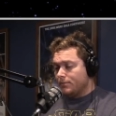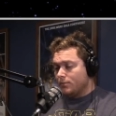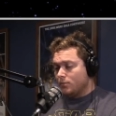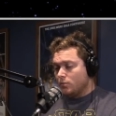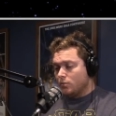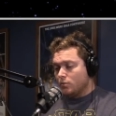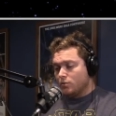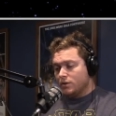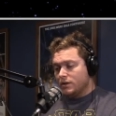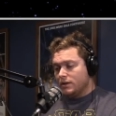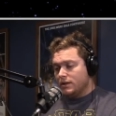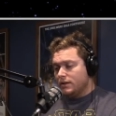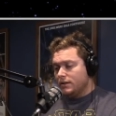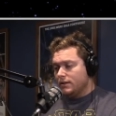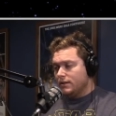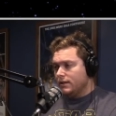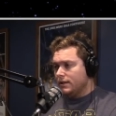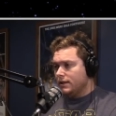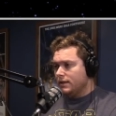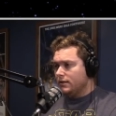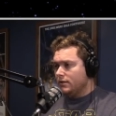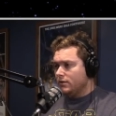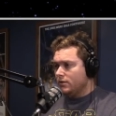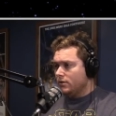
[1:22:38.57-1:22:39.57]

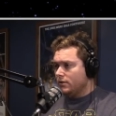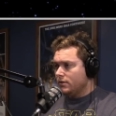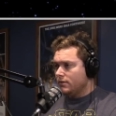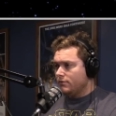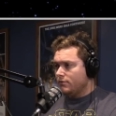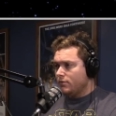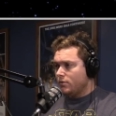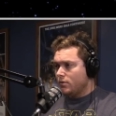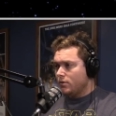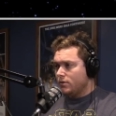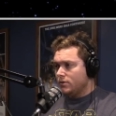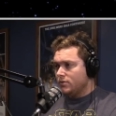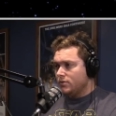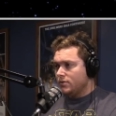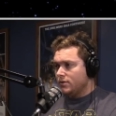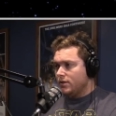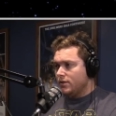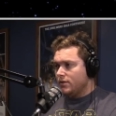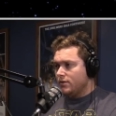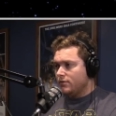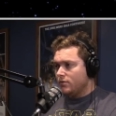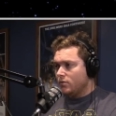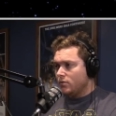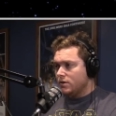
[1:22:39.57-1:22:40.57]
Really looking forward to
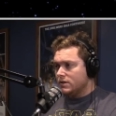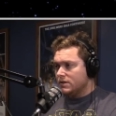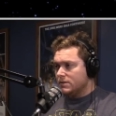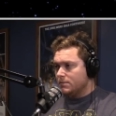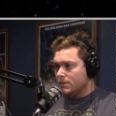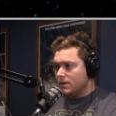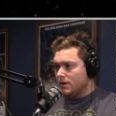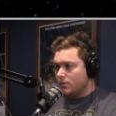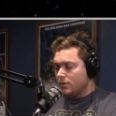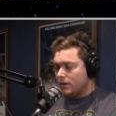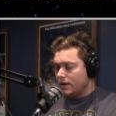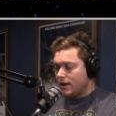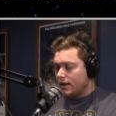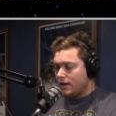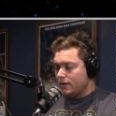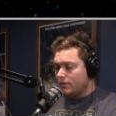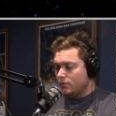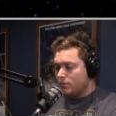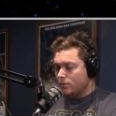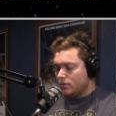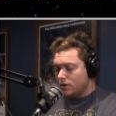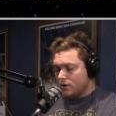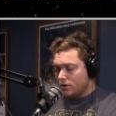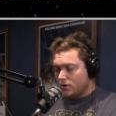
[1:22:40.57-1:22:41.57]
another voicemail. We got,
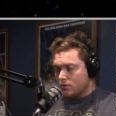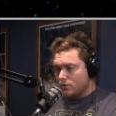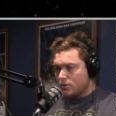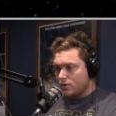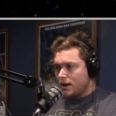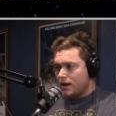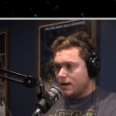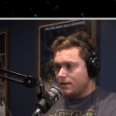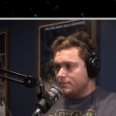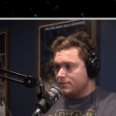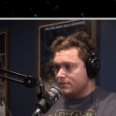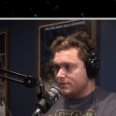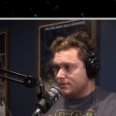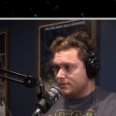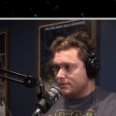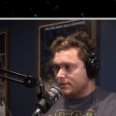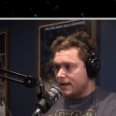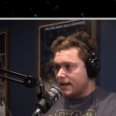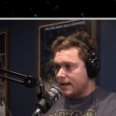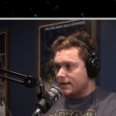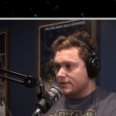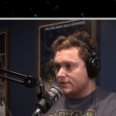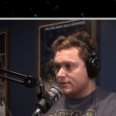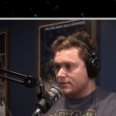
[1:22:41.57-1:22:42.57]
Rob's
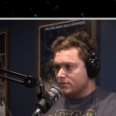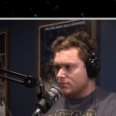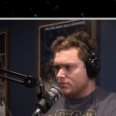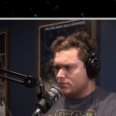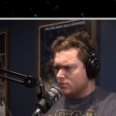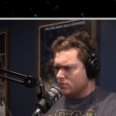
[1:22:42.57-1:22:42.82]
last